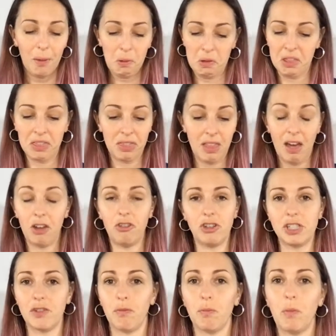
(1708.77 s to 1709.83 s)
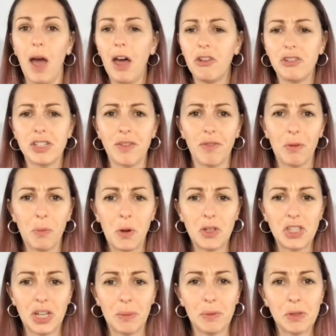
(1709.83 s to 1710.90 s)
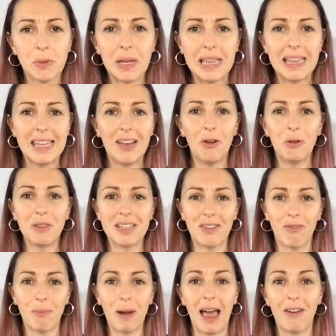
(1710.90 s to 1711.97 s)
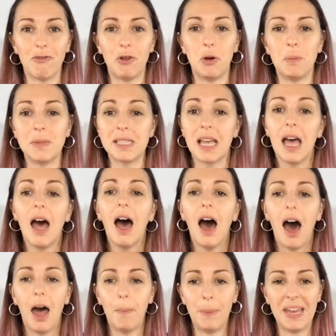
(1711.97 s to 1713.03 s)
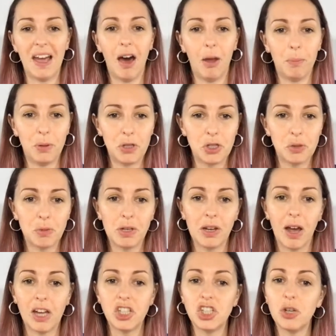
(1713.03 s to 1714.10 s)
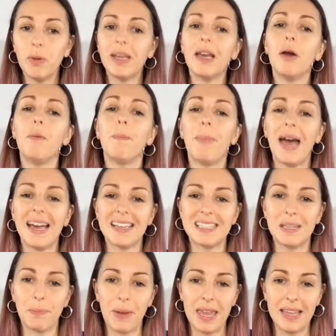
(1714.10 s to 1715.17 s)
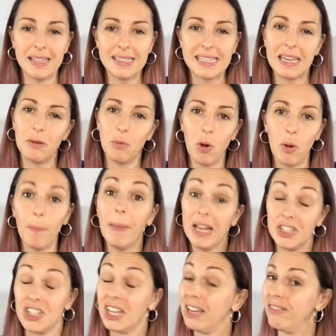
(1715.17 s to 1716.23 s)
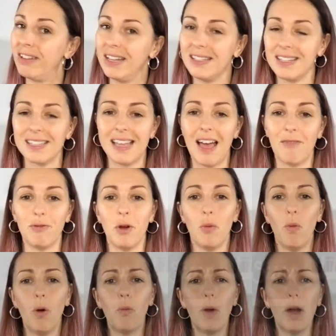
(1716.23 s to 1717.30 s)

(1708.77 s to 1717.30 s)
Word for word: with the hundreds of hundreds of you watching between the, all the different platforms. I'd be hard pushed, wouldn't I? Shall we go back to Pete and see what magic he really does have, what